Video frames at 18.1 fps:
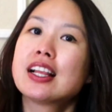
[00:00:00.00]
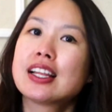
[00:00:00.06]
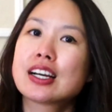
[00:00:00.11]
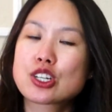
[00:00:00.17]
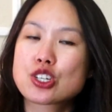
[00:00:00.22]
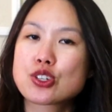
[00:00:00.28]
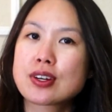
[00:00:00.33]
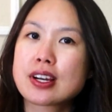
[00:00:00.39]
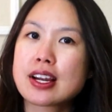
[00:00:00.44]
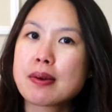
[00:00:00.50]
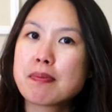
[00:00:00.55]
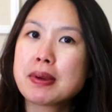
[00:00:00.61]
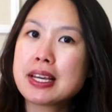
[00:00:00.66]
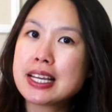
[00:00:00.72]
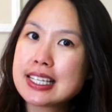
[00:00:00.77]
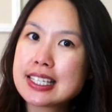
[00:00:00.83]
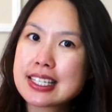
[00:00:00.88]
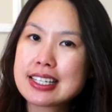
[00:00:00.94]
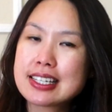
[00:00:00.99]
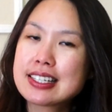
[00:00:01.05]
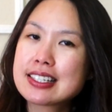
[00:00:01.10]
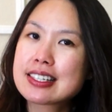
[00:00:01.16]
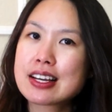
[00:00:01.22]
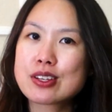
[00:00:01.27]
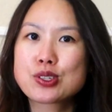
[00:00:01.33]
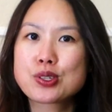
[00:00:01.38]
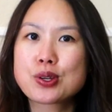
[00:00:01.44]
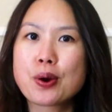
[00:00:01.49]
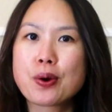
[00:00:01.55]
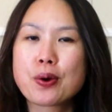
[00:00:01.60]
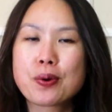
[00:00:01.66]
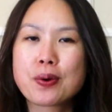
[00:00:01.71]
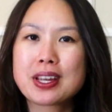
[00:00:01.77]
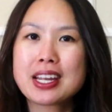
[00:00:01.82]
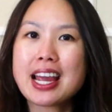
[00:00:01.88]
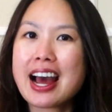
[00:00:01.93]
luxury pieces
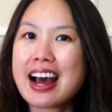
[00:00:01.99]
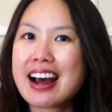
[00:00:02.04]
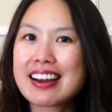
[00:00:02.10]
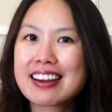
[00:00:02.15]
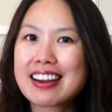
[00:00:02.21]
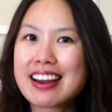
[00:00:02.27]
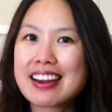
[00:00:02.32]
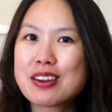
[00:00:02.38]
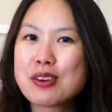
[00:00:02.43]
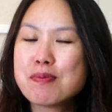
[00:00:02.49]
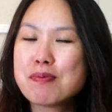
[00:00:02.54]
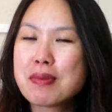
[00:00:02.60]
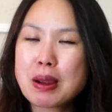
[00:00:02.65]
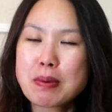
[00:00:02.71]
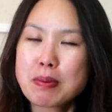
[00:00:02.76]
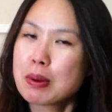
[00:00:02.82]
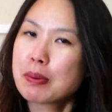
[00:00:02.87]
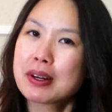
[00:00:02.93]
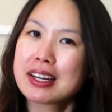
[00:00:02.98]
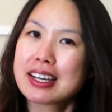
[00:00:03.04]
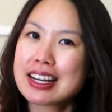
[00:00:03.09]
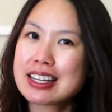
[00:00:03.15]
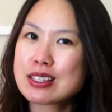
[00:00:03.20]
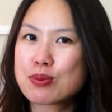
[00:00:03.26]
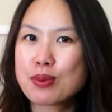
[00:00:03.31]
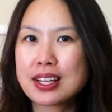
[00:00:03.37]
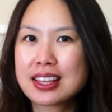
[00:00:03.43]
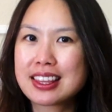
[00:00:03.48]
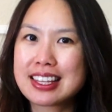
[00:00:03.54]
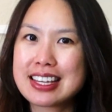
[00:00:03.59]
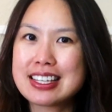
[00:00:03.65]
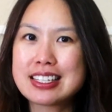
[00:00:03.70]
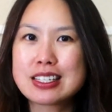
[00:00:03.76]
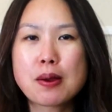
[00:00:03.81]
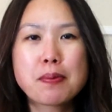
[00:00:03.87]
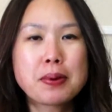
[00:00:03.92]
so yeah you might be able to guess what
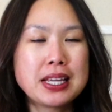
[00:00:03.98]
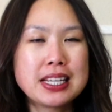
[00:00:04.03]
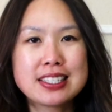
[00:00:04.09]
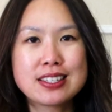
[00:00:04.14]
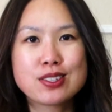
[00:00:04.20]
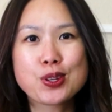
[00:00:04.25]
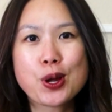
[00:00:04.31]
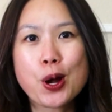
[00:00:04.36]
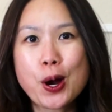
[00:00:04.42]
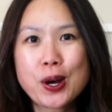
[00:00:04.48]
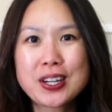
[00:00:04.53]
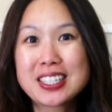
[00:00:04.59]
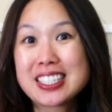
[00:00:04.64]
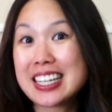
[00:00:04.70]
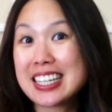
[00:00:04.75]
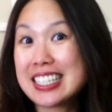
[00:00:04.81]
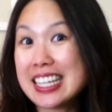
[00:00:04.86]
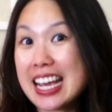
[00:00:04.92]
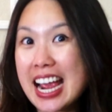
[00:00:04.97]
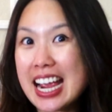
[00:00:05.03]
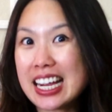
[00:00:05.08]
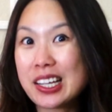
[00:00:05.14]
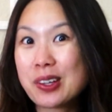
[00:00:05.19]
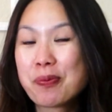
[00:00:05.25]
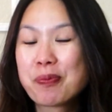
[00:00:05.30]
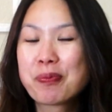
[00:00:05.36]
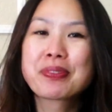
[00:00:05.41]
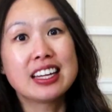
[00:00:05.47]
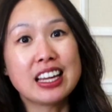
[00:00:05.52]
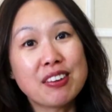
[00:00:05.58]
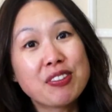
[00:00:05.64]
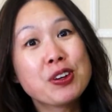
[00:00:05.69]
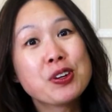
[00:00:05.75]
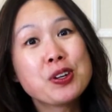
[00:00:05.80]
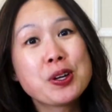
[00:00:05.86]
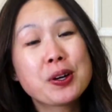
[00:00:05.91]
these pieces are today.
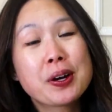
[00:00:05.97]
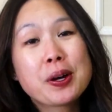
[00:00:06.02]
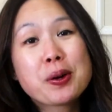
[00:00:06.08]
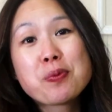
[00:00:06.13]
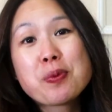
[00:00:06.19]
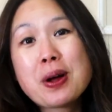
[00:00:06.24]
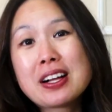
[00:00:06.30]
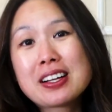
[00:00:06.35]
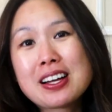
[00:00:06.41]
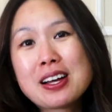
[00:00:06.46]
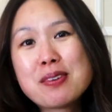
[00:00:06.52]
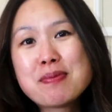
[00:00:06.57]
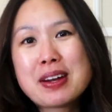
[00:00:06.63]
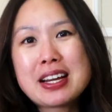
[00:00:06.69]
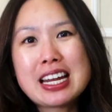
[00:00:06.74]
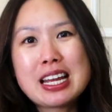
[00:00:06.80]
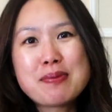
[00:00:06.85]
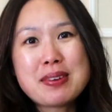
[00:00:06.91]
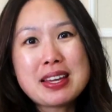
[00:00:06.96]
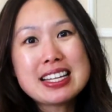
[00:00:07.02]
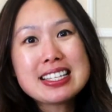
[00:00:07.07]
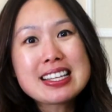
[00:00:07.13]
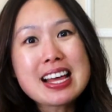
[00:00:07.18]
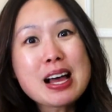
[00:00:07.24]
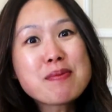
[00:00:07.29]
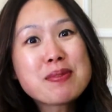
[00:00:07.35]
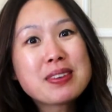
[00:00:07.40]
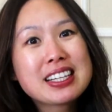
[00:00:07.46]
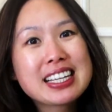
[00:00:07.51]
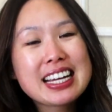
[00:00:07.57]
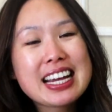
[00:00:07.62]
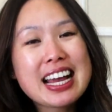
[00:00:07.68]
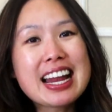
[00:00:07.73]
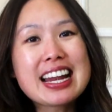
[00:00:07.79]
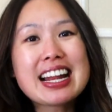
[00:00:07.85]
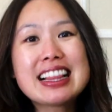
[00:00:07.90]
If you're new here, welcome. My name is
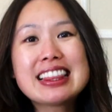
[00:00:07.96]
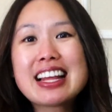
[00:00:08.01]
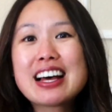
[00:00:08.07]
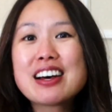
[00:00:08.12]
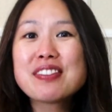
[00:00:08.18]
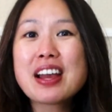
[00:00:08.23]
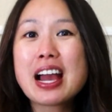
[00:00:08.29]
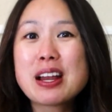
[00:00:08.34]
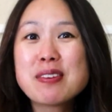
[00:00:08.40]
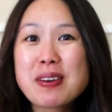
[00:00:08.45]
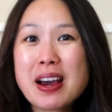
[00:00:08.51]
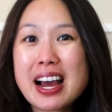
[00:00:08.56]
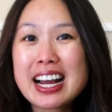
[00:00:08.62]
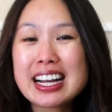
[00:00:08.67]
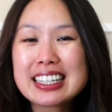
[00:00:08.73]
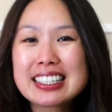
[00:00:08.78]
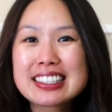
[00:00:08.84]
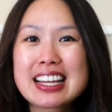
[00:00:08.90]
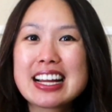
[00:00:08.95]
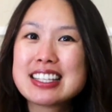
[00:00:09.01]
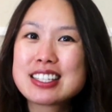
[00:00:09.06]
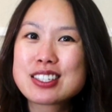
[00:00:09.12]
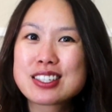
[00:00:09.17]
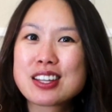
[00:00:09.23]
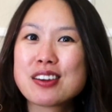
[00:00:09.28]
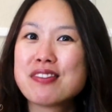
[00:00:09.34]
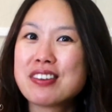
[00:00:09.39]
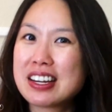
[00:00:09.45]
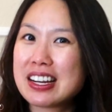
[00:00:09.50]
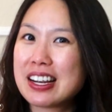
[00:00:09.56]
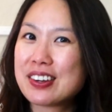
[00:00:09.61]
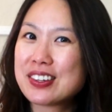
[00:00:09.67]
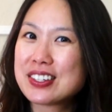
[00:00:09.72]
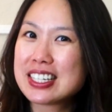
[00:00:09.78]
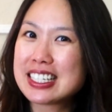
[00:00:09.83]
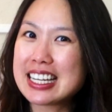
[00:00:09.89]
Emily and I love handbags, hence the
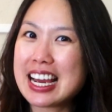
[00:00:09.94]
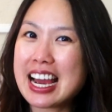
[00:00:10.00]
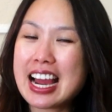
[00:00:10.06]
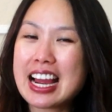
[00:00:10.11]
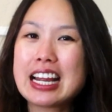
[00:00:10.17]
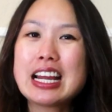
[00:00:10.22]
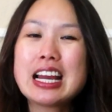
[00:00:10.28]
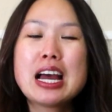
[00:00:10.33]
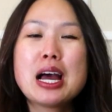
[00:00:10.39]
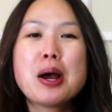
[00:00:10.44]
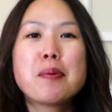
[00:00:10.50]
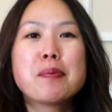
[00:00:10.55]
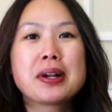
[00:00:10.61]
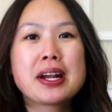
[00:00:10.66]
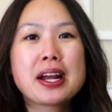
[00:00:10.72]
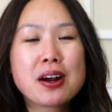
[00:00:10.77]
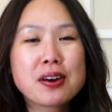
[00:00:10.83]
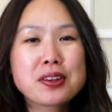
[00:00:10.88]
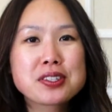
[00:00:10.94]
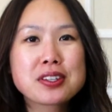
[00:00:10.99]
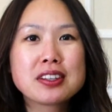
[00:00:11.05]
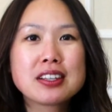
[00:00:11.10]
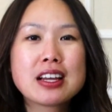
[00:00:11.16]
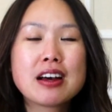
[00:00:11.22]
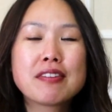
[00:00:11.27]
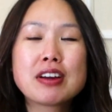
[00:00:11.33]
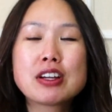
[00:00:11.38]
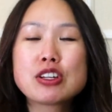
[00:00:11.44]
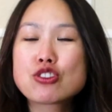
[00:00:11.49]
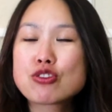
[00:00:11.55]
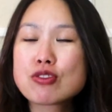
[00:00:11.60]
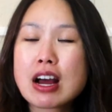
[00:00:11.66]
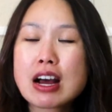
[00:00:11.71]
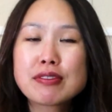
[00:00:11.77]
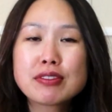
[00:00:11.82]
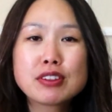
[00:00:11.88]
video today. But I also love
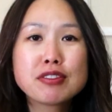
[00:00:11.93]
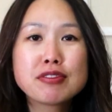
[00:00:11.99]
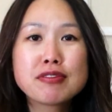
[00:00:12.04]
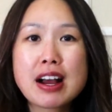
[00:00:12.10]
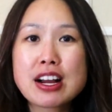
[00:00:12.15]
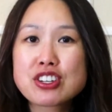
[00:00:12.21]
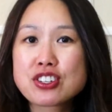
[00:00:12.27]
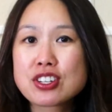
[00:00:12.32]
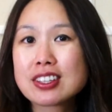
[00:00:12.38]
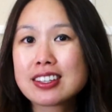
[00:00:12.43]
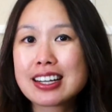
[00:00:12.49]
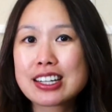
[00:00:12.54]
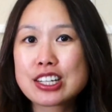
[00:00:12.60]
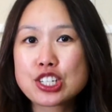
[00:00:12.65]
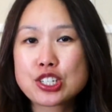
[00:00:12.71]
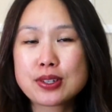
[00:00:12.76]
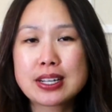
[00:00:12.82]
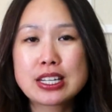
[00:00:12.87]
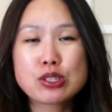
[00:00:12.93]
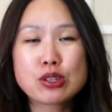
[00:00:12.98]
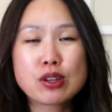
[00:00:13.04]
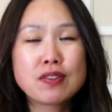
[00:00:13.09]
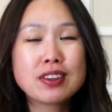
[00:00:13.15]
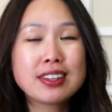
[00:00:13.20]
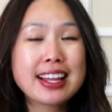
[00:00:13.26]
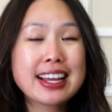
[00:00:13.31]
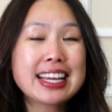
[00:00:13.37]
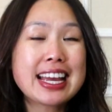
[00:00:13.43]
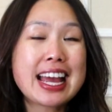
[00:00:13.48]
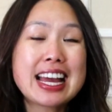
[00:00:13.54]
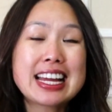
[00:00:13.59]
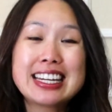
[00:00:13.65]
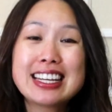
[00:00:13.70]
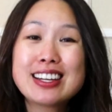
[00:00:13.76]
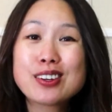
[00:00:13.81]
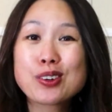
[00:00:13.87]
travel, fashion, luxury. So if you like
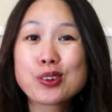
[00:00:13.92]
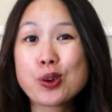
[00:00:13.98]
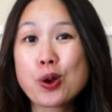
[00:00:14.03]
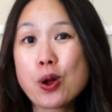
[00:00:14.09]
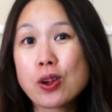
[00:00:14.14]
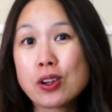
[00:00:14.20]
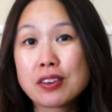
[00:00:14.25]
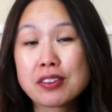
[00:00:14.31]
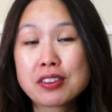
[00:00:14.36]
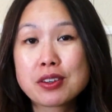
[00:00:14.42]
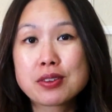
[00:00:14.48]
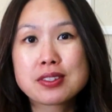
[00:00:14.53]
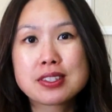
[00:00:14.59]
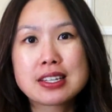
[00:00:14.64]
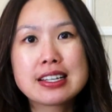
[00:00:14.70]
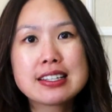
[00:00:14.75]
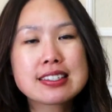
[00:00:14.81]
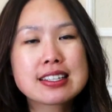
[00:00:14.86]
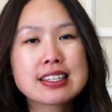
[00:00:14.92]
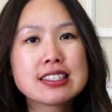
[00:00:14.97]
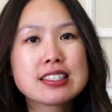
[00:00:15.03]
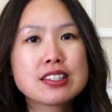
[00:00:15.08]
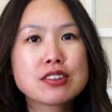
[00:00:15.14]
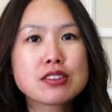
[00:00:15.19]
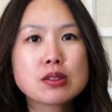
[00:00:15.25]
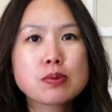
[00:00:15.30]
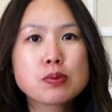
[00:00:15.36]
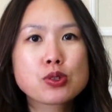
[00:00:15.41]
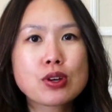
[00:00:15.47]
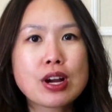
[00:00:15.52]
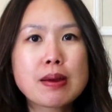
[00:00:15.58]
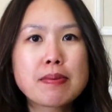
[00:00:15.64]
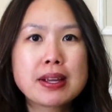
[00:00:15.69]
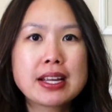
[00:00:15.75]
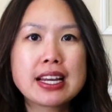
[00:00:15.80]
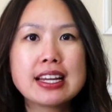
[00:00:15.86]
any or all of those things, consider
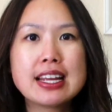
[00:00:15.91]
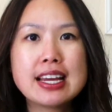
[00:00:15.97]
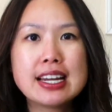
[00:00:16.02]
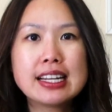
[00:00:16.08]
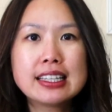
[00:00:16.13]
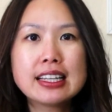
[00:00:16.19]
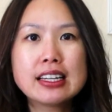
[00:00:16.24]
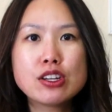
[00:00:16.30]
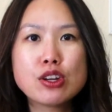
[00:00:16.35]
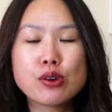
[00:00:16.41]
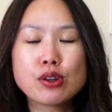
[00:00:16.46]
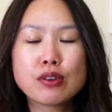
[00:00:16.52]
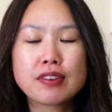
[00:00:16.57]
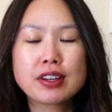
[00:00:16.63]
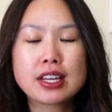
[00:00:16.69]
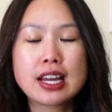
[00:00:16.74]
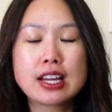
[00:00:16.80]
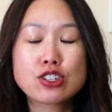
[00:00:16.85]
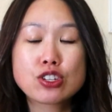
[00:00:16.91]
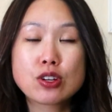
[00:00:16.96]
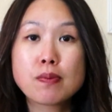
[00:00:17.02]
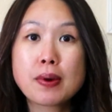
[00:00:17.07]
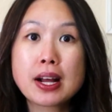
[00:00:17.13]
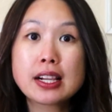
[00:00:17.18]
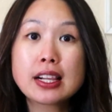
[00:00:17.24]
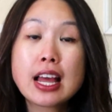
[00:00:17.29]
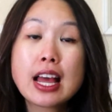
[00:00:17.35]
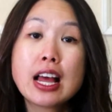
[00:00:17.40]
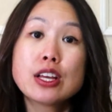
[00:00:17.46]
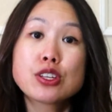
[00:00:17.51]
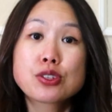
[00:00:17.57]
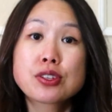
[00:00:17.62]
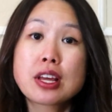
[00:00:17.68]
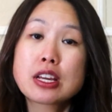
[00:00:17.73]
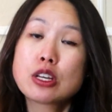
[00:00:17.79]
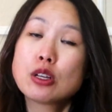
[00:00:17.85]
subscribing and hitting the notification bell
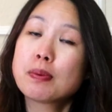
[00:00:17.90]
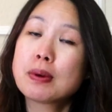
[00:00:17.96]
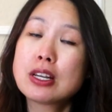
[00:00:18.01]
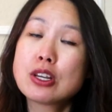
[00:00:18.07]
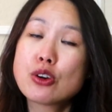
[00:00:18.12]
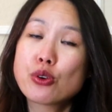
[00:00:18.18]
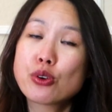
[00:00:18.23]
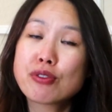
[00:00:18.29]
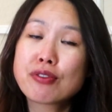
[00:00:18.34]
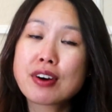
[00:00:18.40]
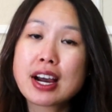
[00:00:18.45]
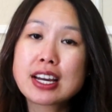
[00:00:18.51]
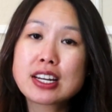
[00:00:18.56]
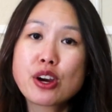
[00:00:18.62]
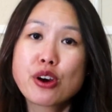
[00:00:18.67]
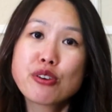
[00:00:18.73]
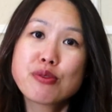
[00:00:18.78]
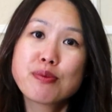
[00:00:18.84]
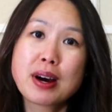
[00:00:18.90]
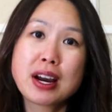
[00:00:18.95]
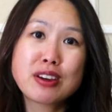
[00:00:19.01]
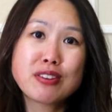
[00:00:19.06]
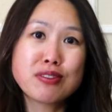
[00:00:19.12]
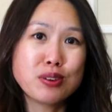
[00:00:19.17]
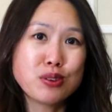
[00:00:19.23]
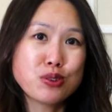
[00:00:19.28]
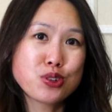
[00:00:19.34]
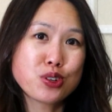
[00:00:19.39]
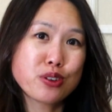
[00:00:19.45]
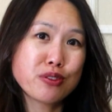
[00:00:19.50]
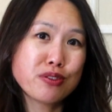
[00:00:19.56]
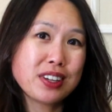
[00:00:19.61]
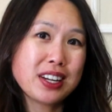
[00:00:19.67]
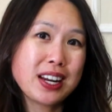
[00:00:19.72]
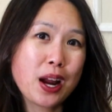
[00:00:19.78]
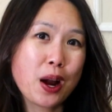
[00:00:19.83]
so that you'll be notified of my
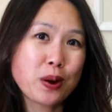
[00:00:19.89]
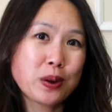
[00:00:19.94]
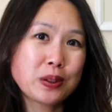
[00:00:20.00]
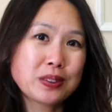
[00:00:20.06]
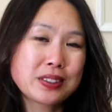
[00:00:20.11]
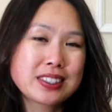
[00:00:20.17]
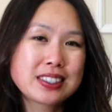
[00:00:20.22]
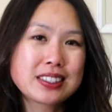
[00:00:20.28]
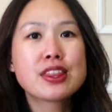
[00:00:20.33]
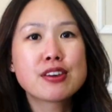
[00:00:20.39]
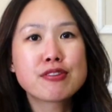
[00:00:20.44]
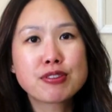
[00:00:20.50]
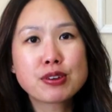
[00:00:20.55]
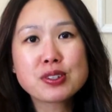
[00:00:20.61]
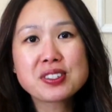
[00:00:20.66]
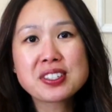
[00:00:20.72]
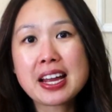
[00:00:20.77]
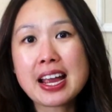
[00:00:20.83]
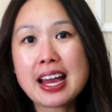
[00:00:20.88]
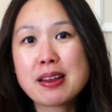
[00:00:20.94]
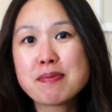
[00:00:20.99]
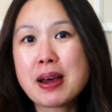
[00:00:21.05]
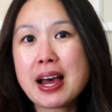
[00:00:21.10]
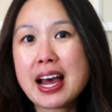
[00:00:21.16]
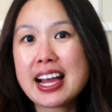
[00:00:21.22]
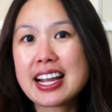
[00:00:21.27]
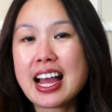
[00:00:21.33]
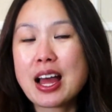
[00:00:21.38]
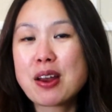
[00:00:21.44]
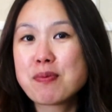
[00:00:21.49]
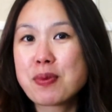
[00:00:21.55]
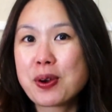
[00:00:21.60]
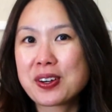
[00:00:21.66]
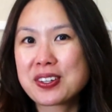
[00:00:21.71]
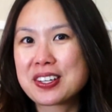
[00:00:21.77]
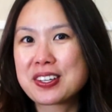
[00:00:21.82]
future videos. The first handbag
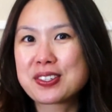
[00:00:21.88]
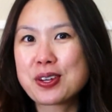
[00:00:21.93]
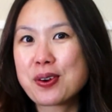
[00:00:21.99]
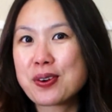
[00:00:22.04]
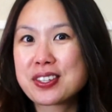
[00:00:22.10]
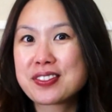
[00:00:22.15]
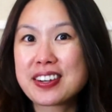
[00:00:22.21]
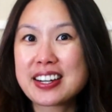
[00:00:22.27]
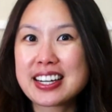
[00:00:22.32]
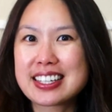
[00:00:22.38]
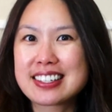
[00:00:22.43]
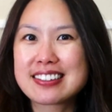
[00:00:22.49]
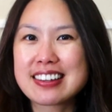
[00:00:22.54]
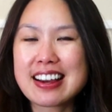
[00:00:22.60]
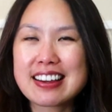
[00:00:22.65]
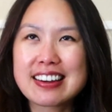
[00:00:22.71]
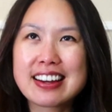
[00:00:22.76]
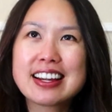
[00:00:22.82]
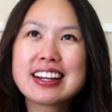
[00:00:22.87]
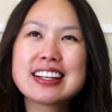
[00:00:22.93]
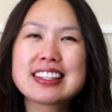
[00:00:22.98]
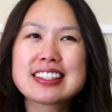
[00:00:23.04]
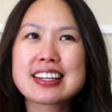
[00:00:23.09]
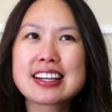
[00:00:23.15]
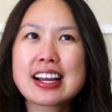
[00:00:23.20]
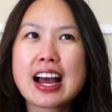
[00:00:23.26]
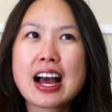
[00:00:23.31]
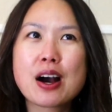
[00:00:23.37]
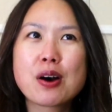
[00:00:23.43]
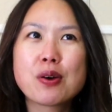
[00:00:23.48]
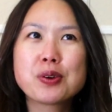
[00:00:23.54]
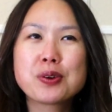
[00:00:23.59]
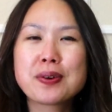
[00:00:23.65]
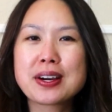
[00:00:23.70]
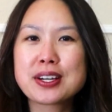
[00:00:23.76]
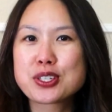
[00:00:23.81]
unboxing is always very exciting. It's like,
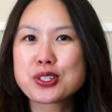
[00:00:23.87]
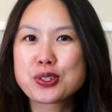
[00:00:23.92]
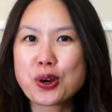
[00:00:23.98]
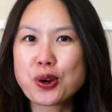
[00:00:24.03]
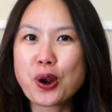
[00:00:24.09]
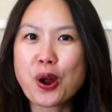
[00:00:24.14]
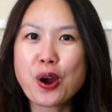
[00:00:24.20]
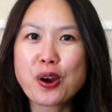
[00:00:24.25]
how do I start